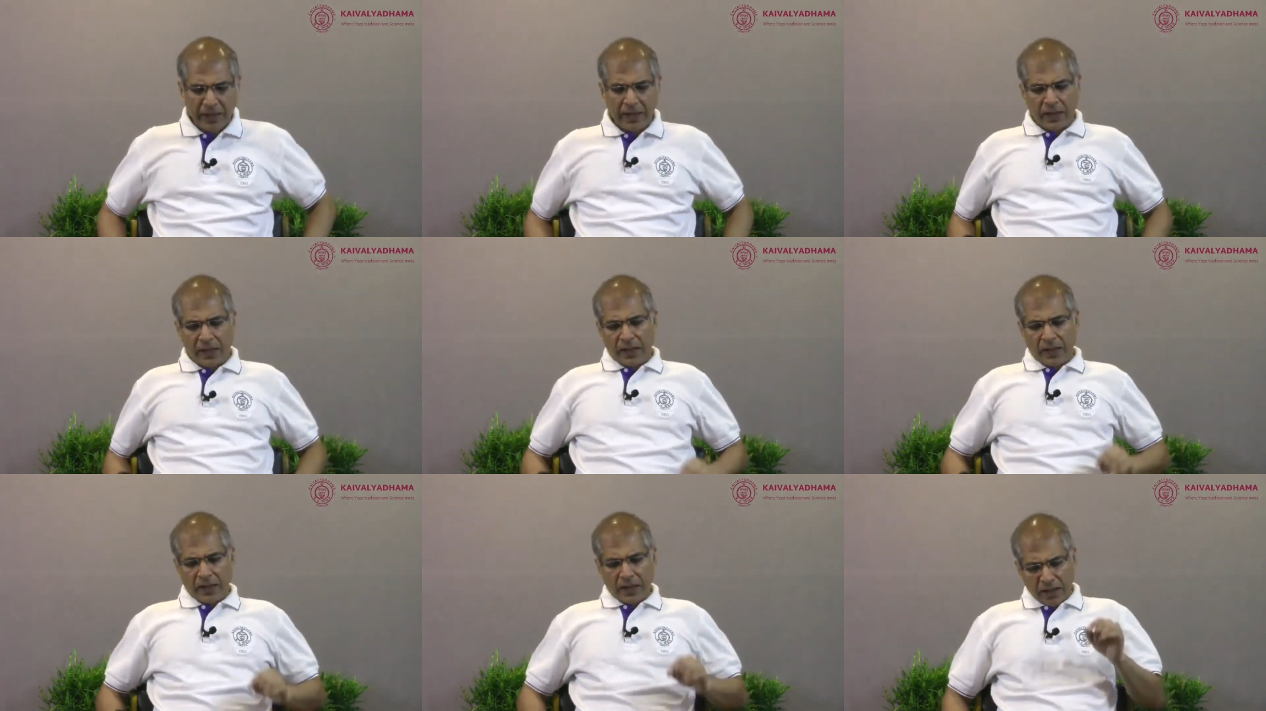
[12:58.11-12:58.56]

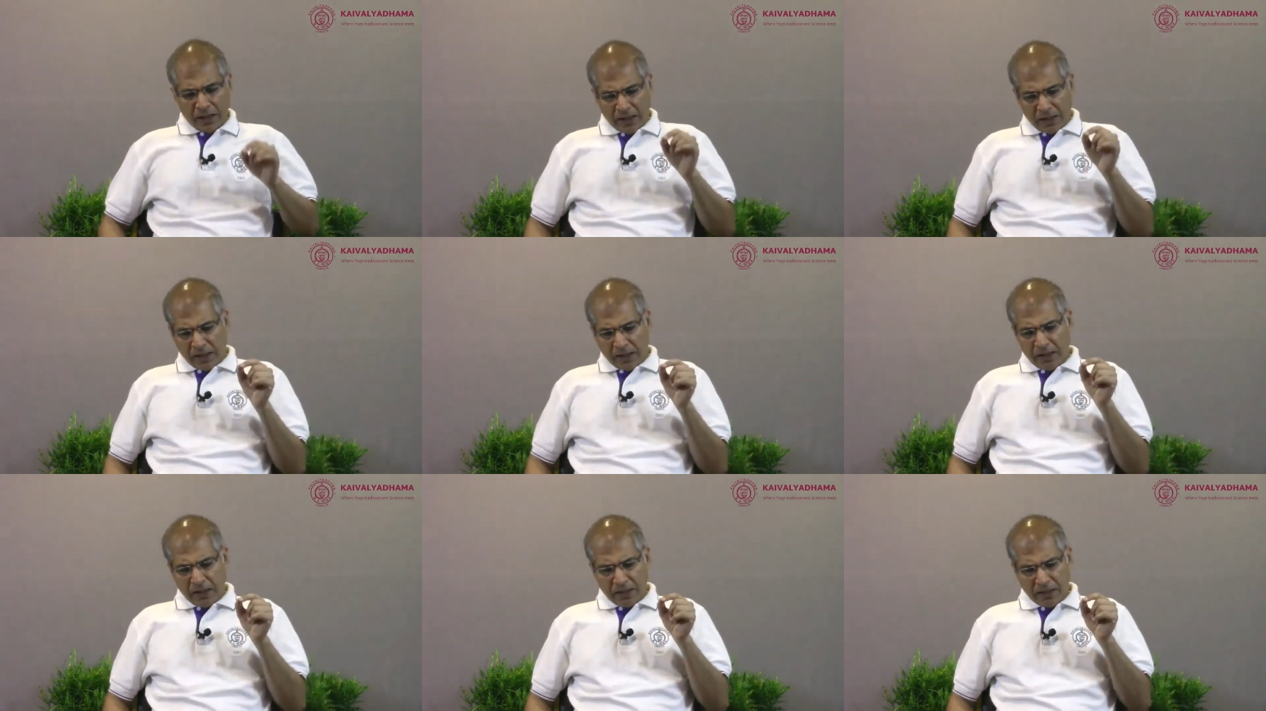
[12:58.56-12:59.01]

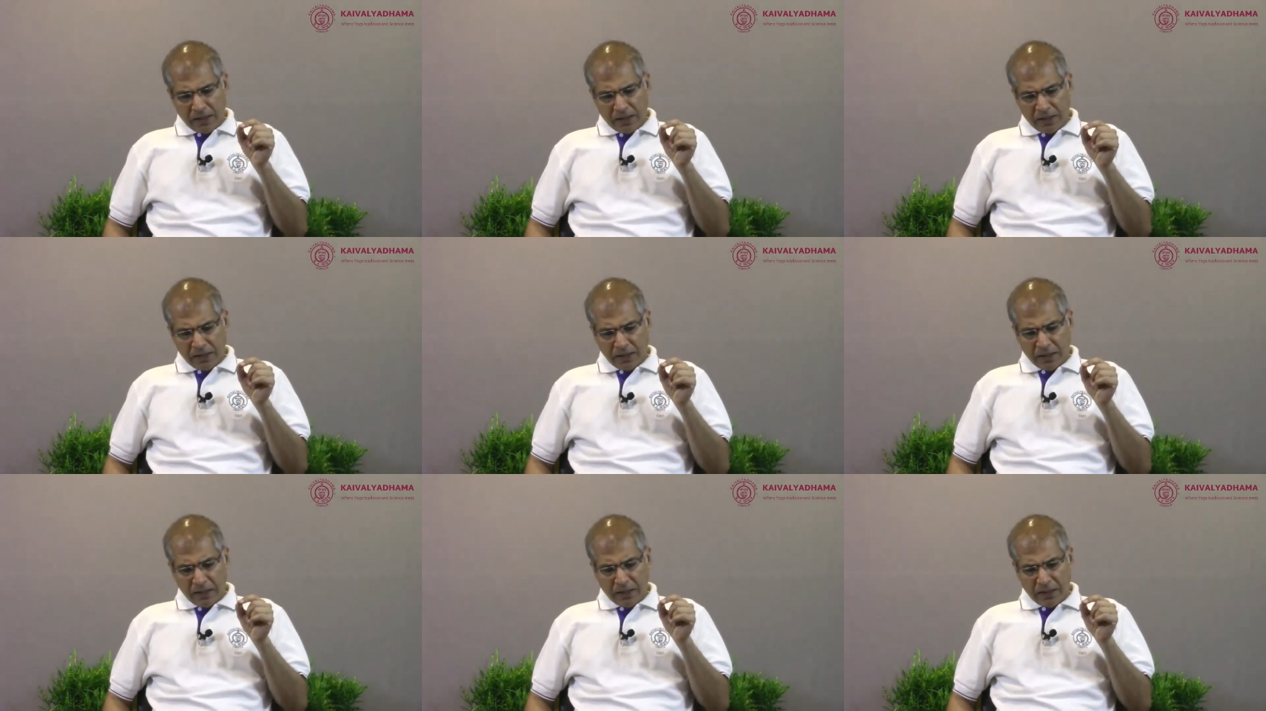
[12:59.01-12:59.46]

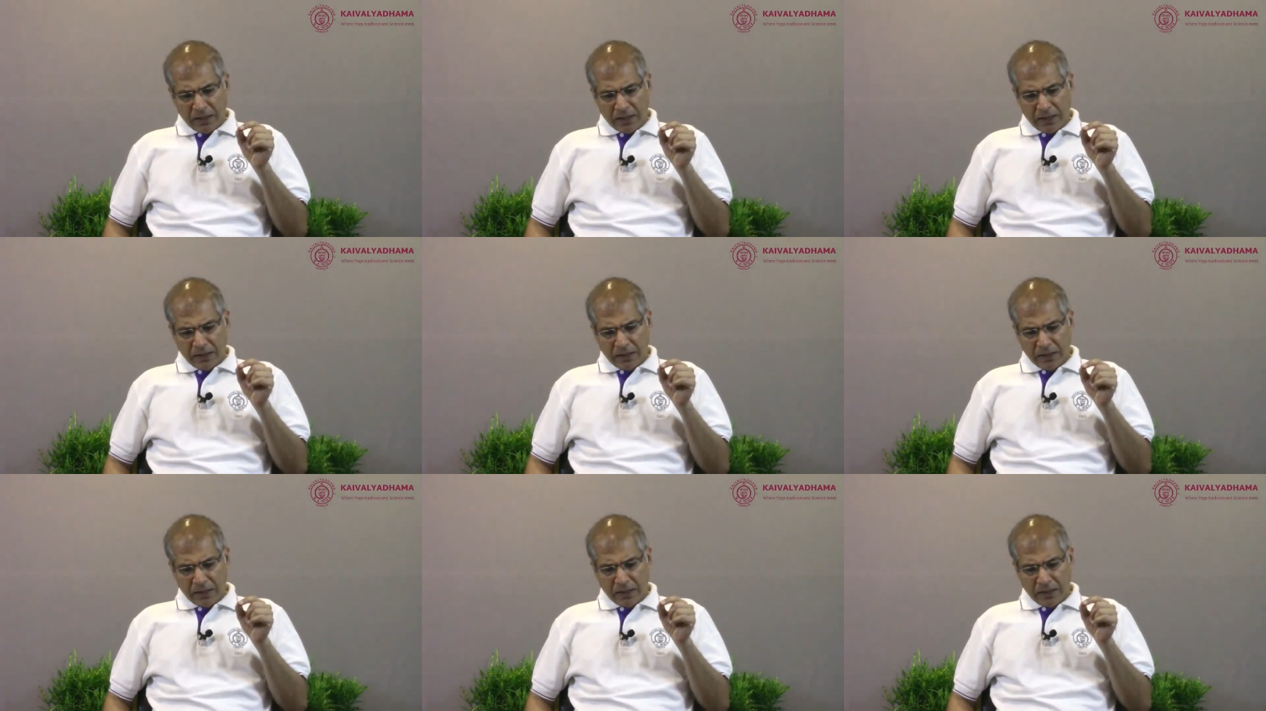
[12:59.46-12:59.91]

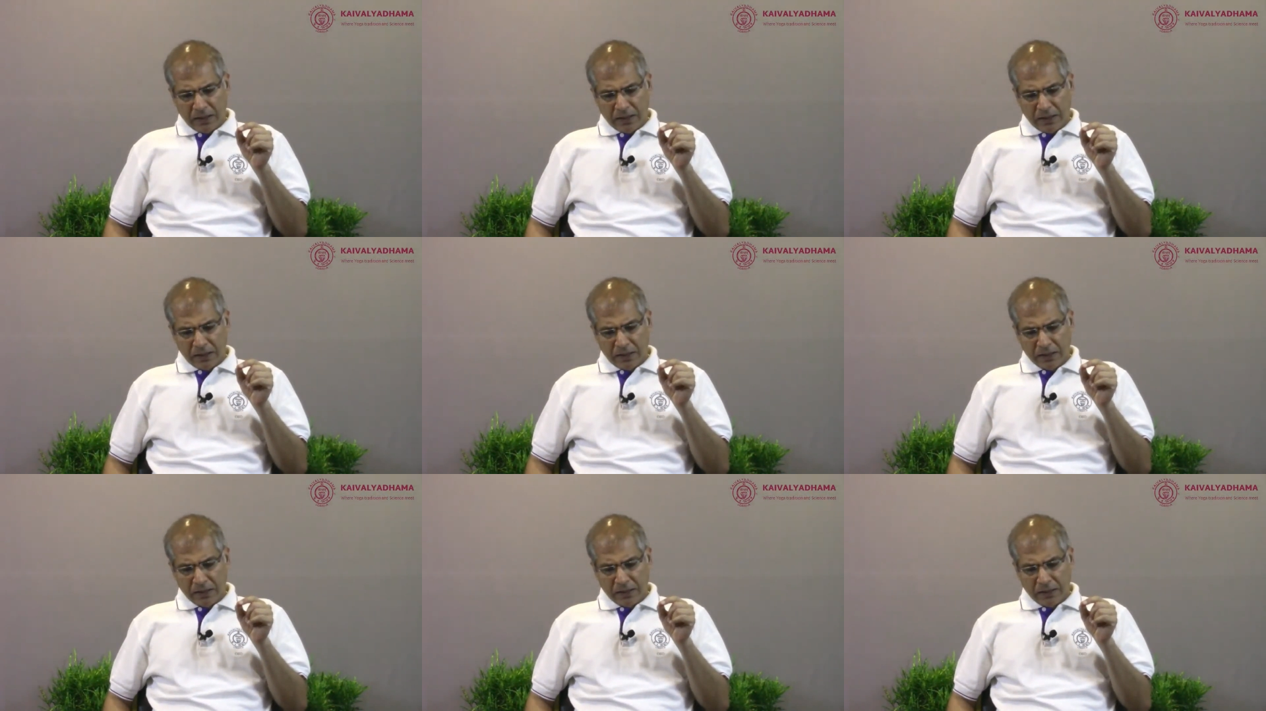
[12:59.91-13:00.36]

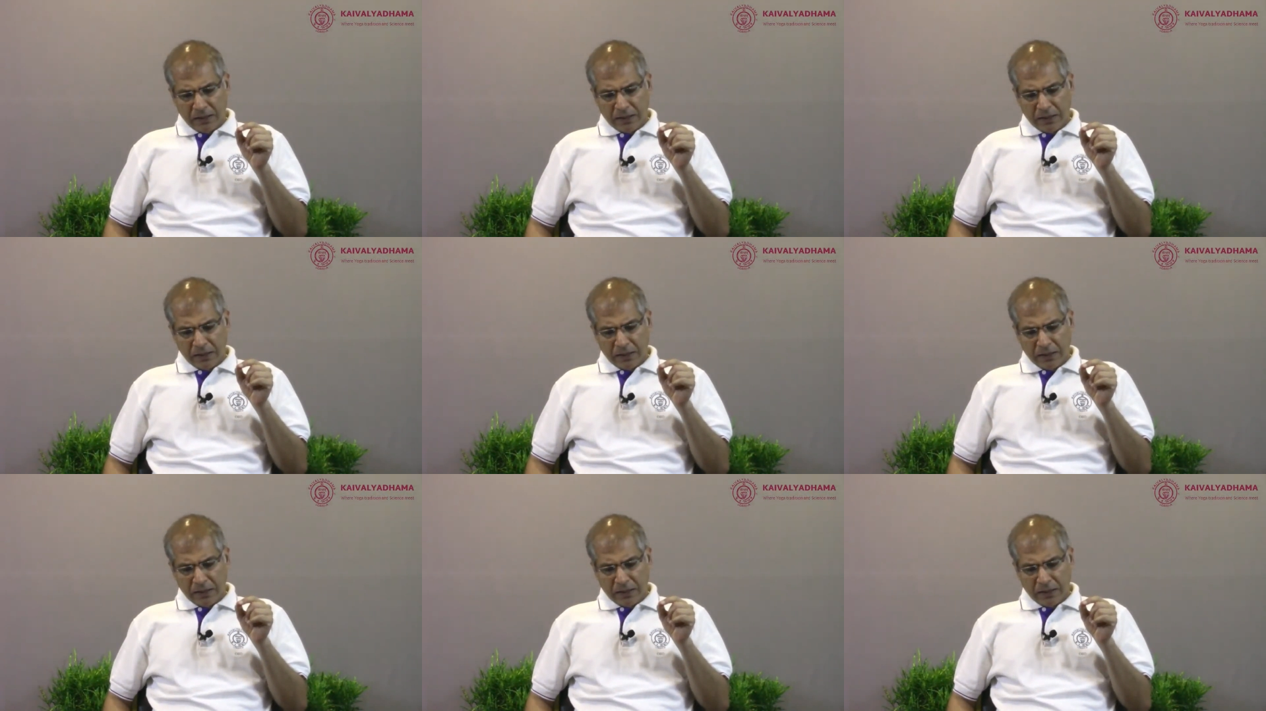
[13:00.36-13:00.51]
Nothing is said.